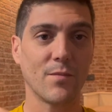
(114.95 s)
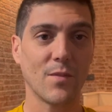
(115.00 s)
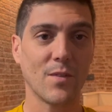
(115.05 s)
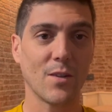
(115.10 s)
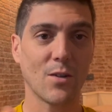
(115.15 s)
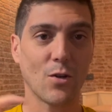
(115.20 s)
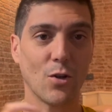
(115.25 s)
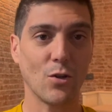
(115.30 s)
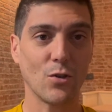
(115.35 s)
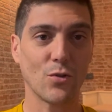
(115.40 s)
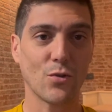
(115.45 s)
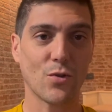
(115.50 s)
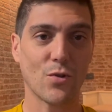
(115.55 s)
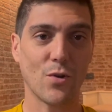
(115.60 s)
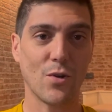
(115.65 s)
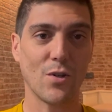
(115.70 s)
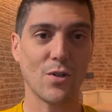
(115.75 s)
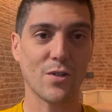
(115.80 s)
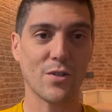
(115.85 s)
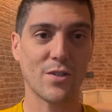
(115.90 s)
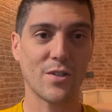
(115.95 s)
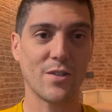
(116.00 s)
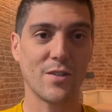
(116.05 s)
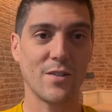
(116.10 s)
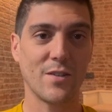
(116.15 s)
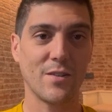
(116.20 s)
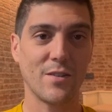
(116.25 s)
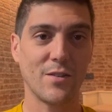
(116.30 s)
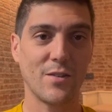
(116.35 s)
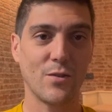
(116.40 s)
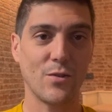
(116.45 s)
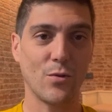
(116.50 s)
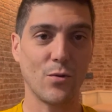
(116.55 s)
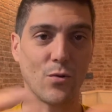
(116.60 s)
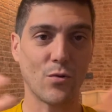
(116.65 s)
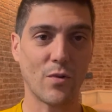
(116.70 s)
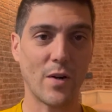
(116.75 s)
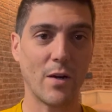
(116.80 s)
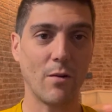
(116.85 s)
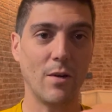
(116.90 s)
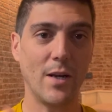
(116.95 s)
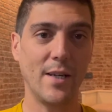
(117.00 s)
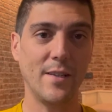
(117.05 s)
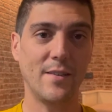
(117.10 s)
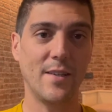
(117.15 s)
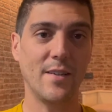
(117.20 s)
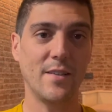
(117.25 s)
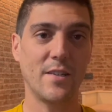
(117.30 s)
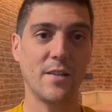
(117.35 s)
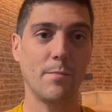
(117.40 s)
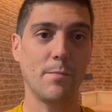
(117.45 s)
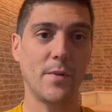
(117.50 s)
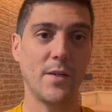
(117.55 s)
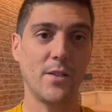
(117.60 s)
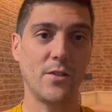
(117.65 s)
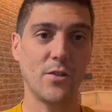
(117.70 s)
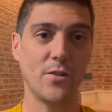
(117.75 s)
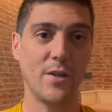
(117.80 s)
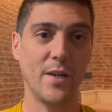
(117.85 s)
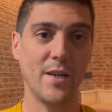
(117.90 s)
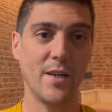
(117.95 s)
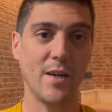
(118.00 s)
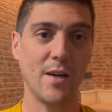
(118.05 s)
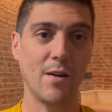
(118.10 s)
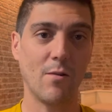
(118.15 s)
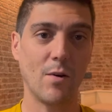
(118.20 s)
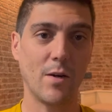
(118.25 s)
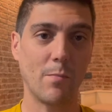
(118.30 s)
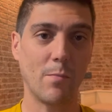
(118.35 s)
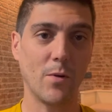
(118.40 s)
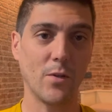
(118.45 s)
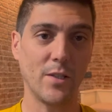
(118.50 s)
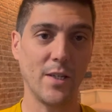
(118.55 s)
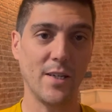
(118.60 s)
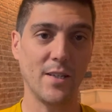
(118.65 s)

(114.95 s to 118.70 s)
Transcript: controls to regulate the temperature in our body.